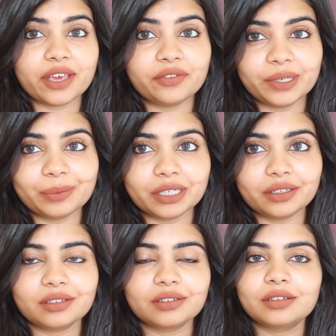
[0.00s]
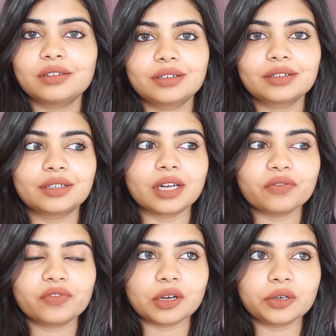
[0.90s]
everybody. Gram
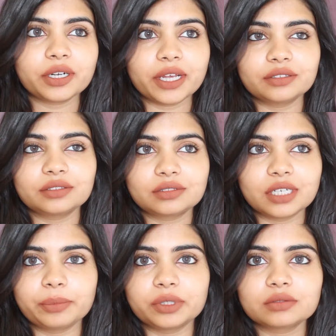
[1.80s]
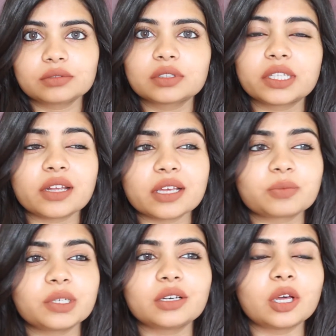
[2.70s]
flour and lemon. There has
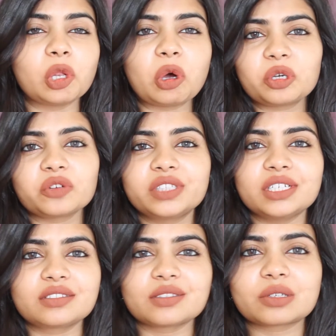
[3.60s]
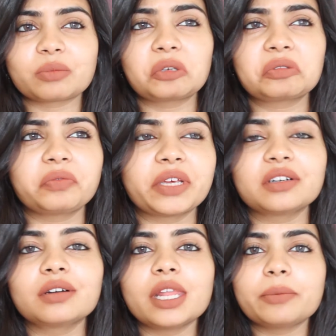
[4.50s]
been a lot of thesis about whether
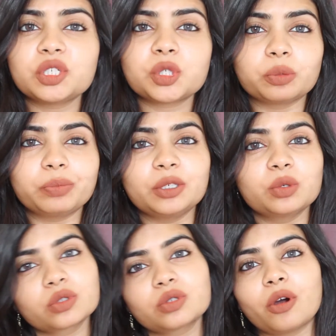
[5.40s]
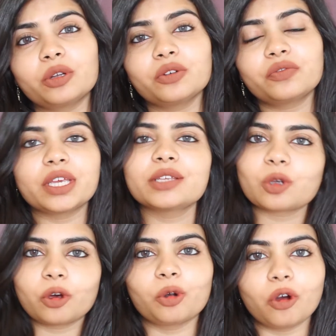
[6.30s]
lemon should be used on your face
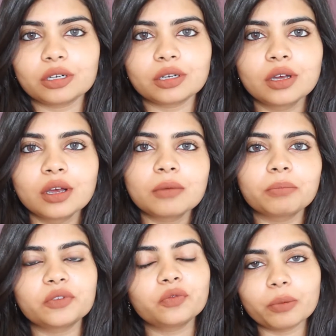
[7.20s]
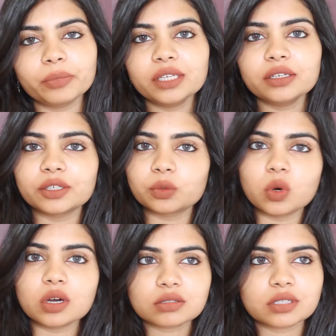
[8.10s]
or not. But for me, it
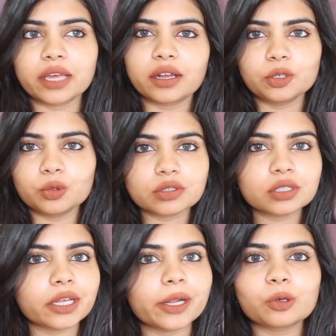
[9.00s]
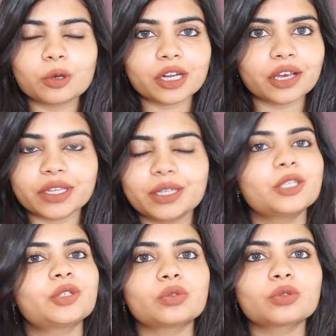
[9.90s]
works and I use it and I do not have any
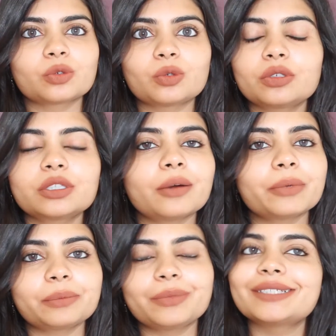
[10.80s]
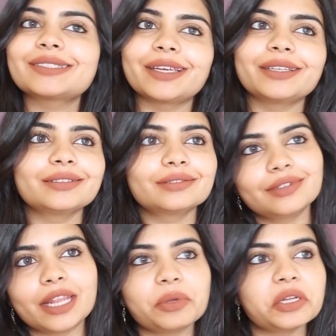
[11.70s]
issues. So don't come at me saying
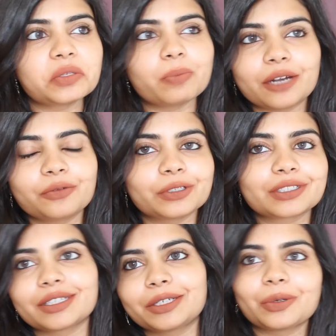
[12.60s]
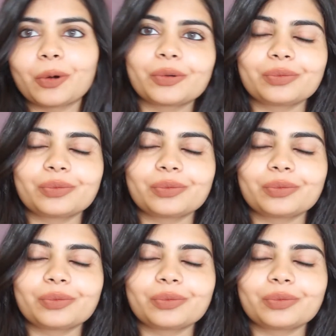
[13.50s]
lemon is bad for skin or